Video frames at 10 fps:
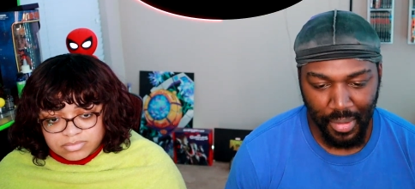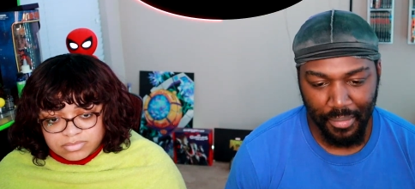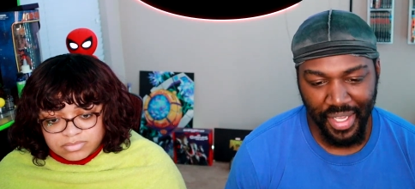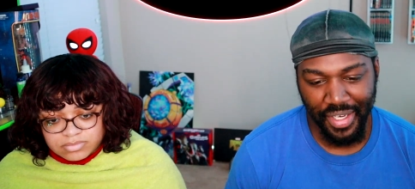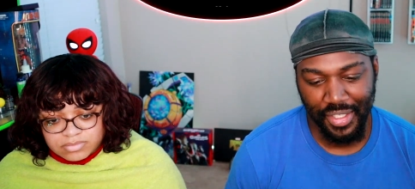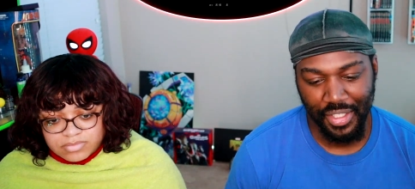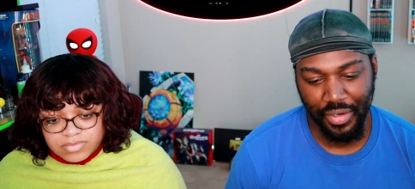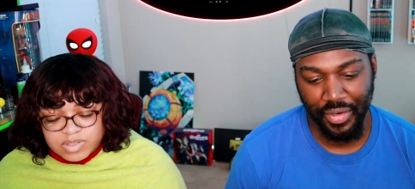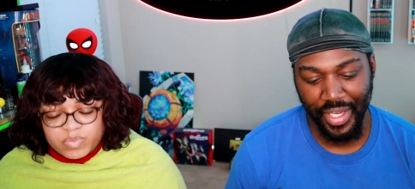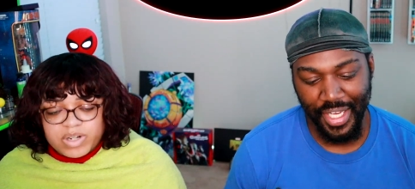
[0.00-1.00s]
Speaker 1: Man, that's the
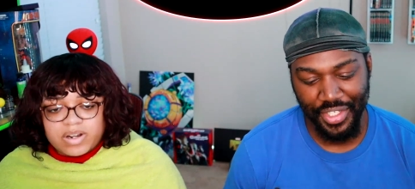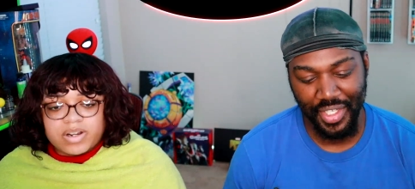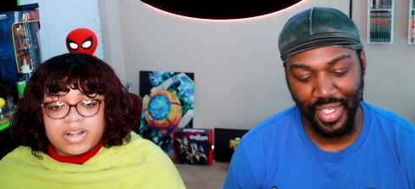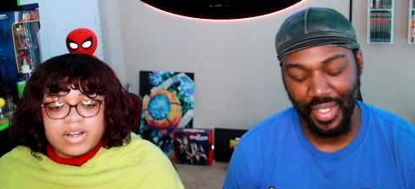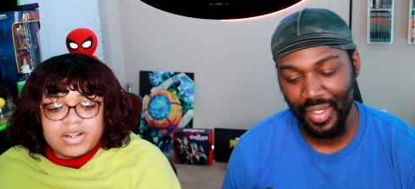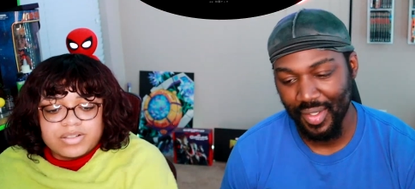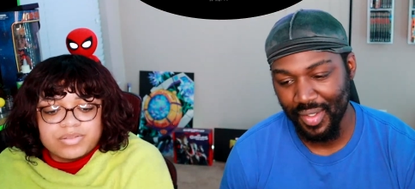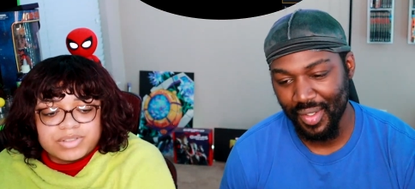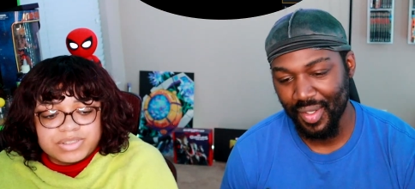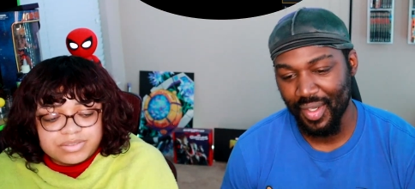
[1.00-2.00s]
creation. What are y'all
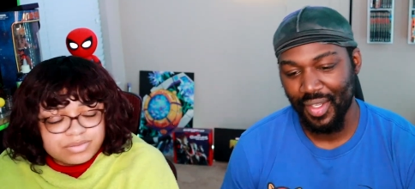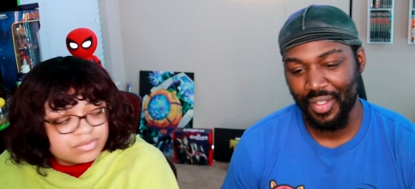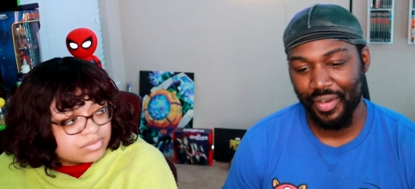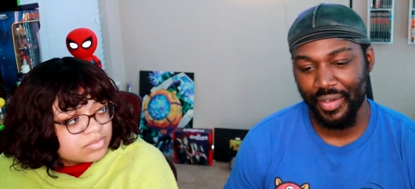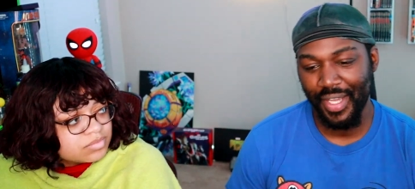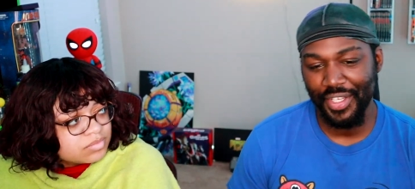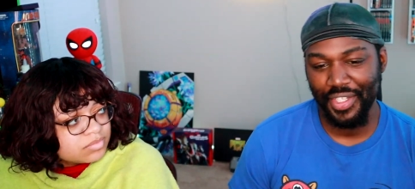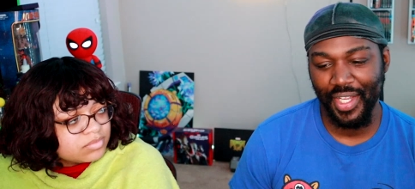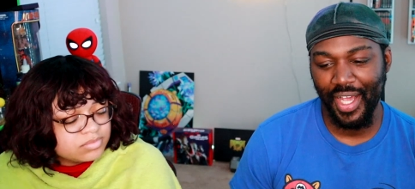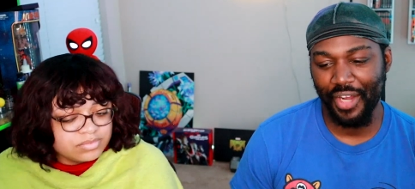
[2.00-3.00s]
doing?
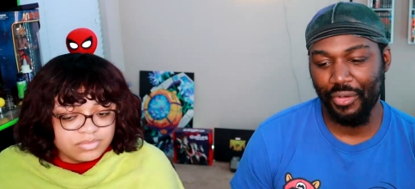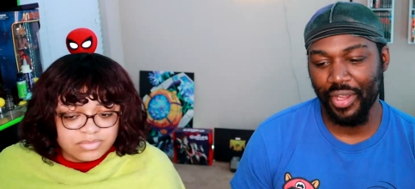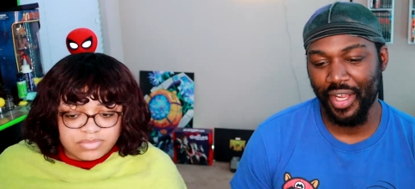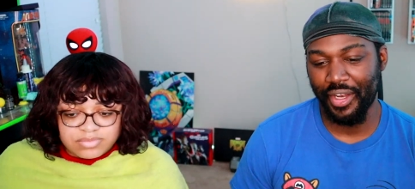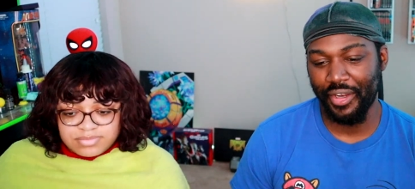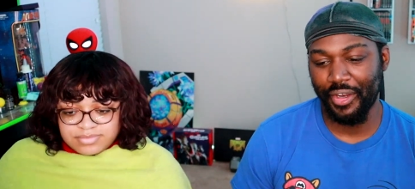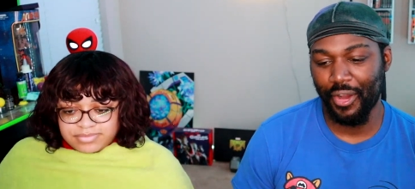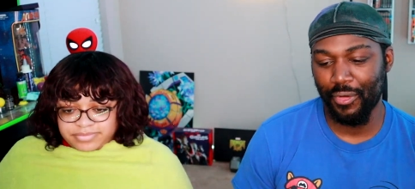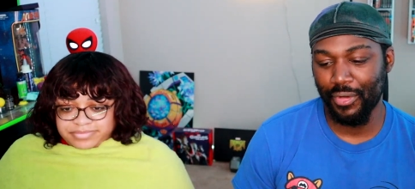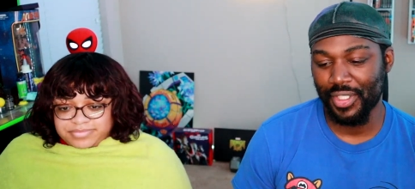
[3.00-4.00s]
Creation guy don't get
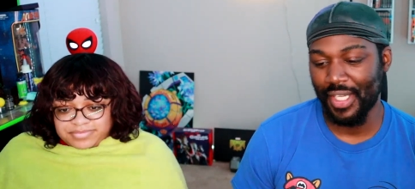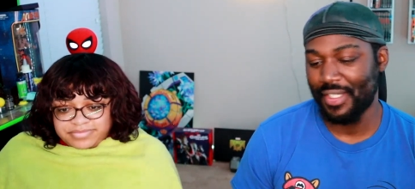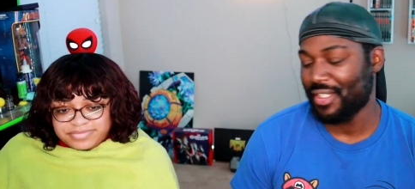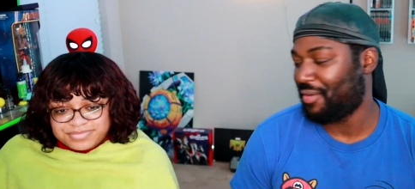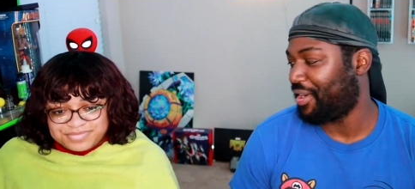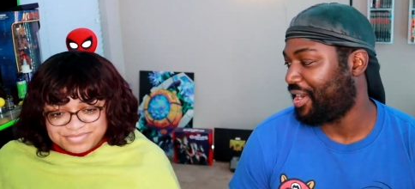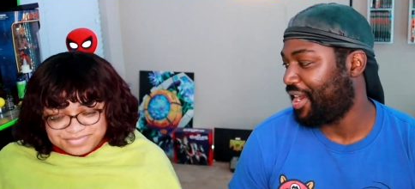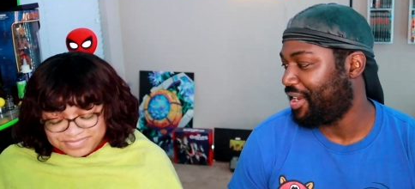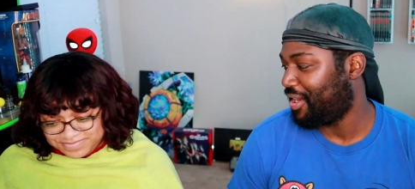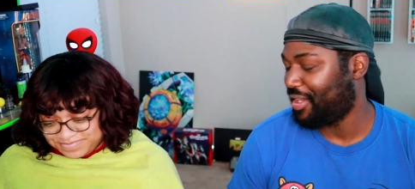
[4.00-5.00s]
no say so in
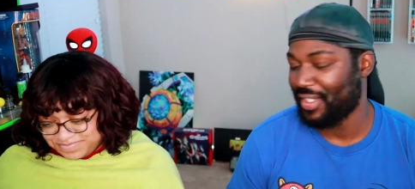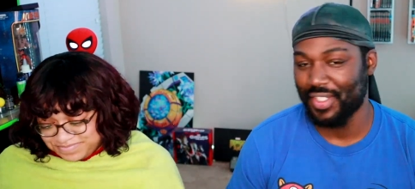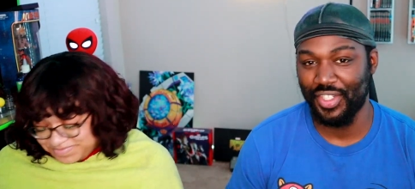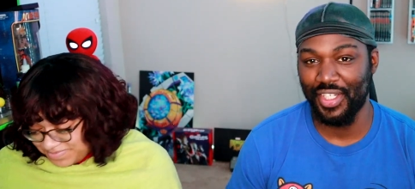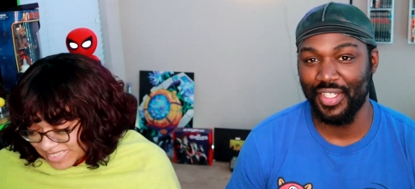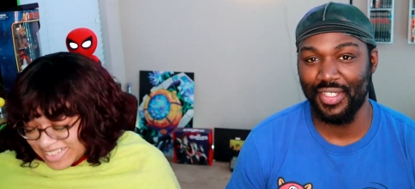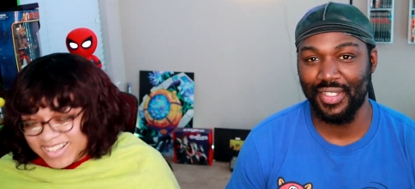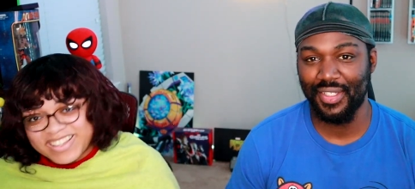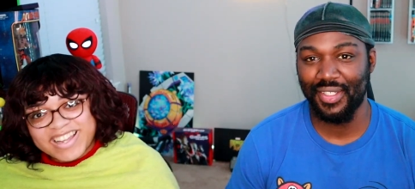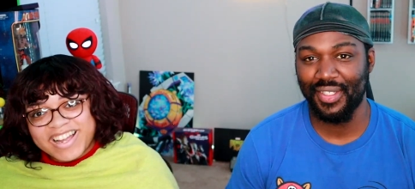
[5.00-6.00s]
any of this shit.
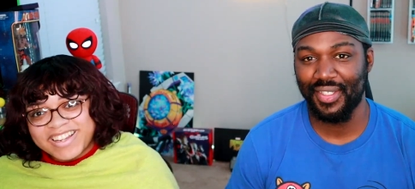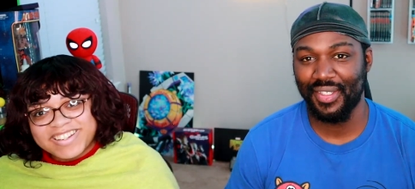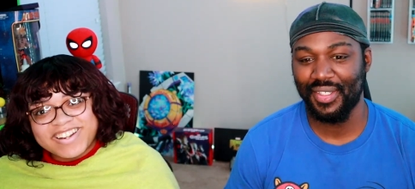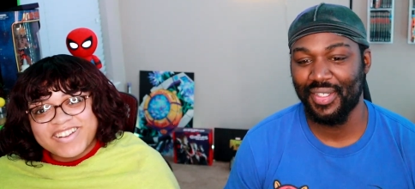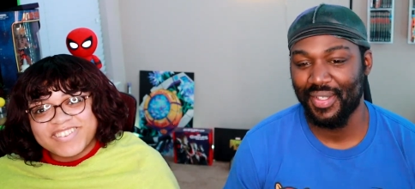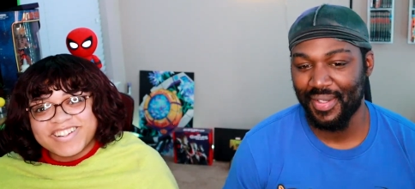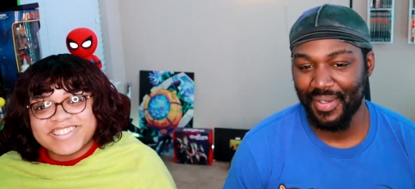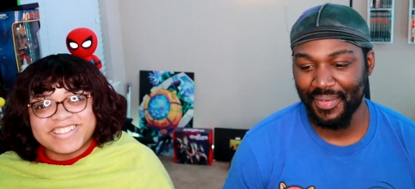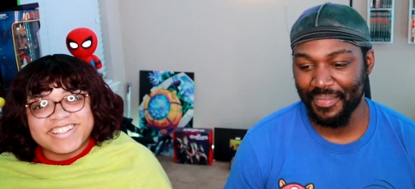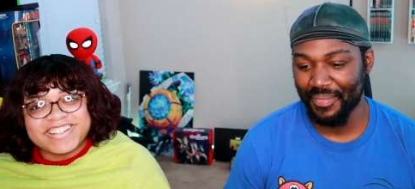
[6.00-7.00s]
Speaker 2: like how he did damn
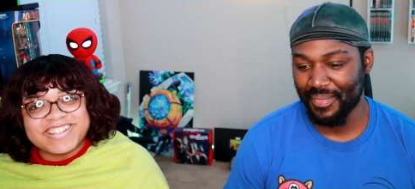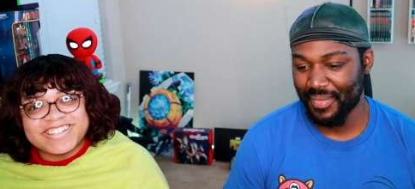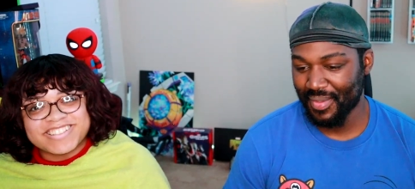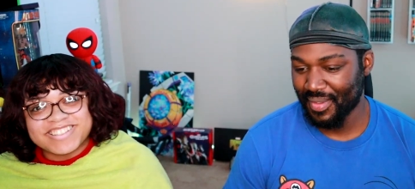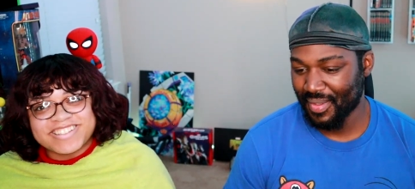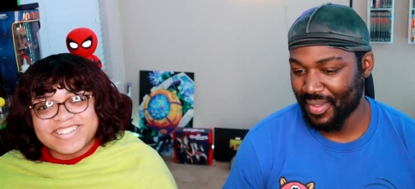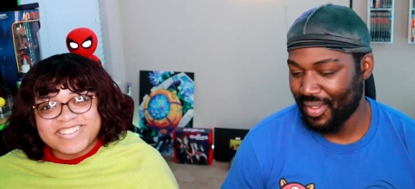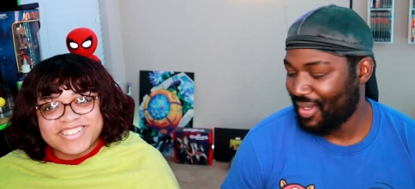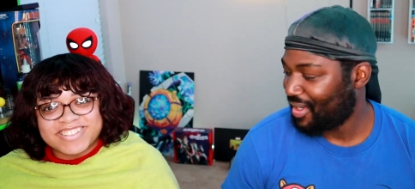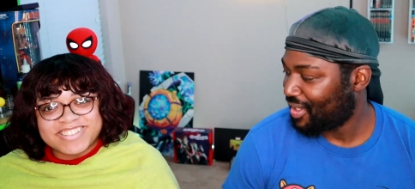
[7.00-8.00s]
Creation King, he just sitting
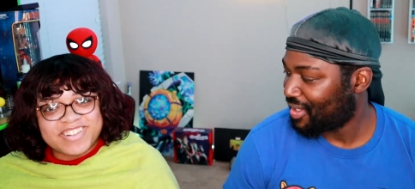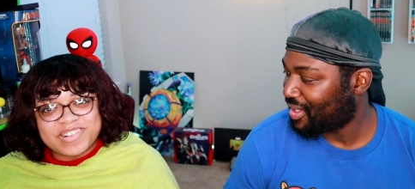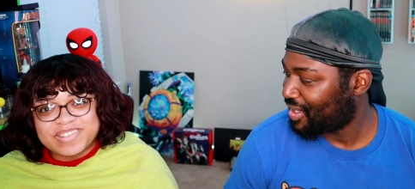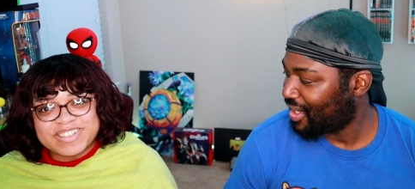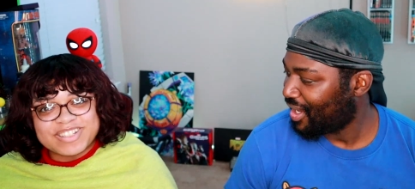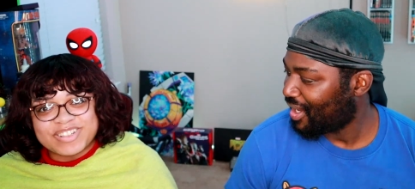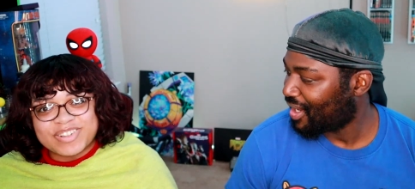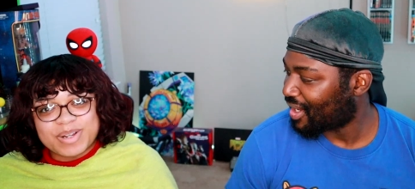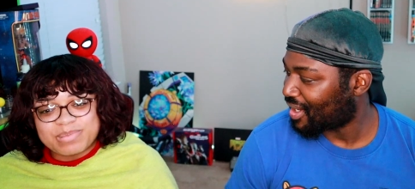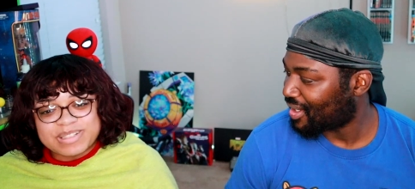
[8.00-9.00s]
there just
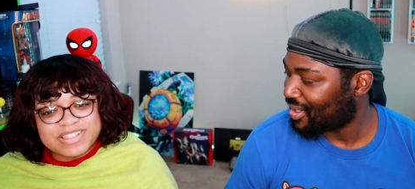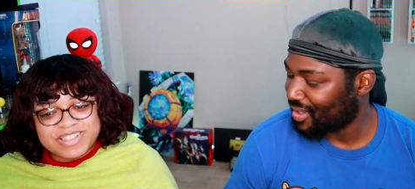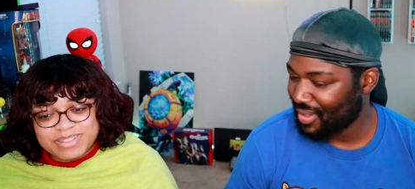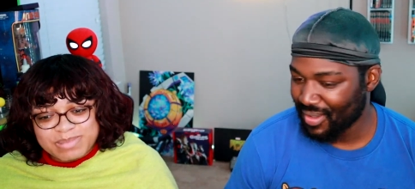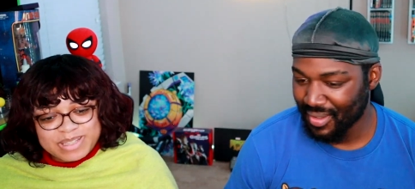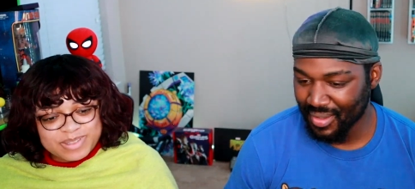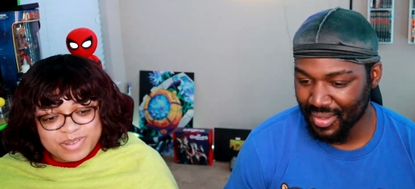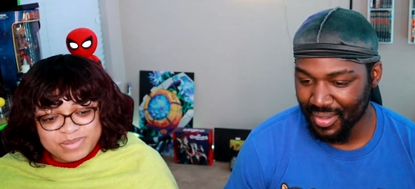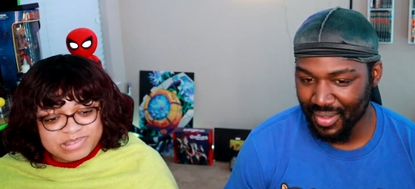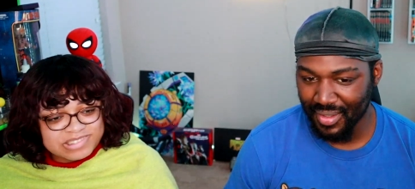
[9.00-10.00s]
yeah, and just messed
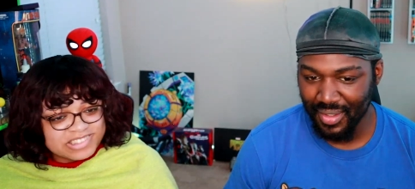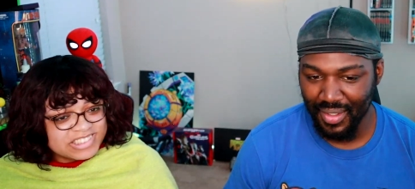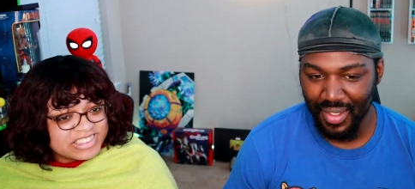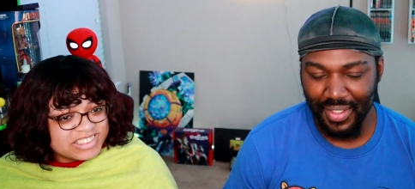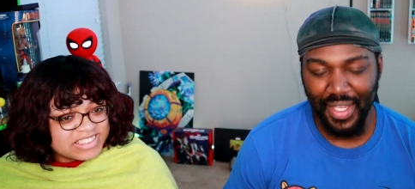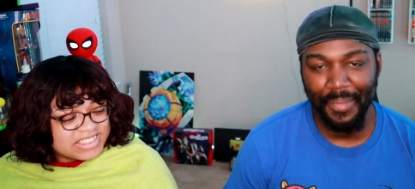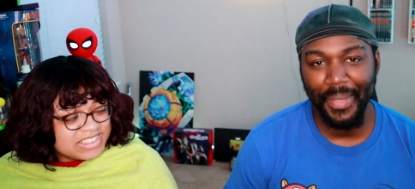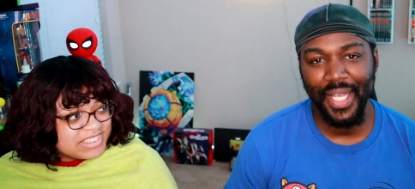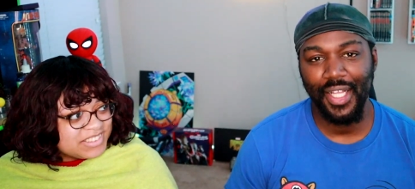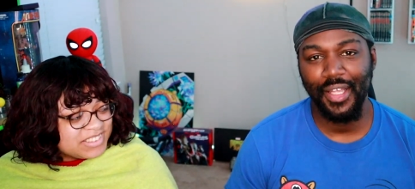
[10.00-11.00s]
over.
Speaker 1: It's like
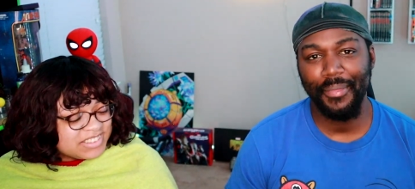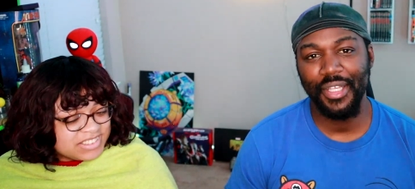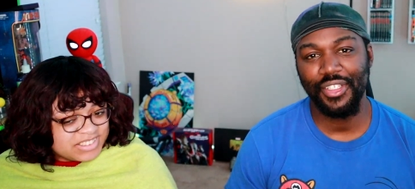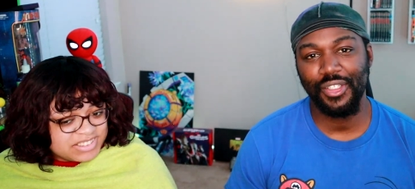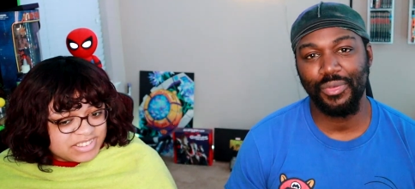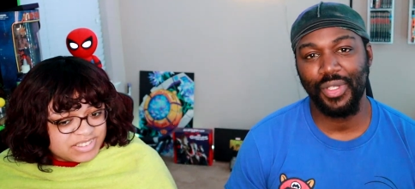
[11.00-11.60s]
man, let me just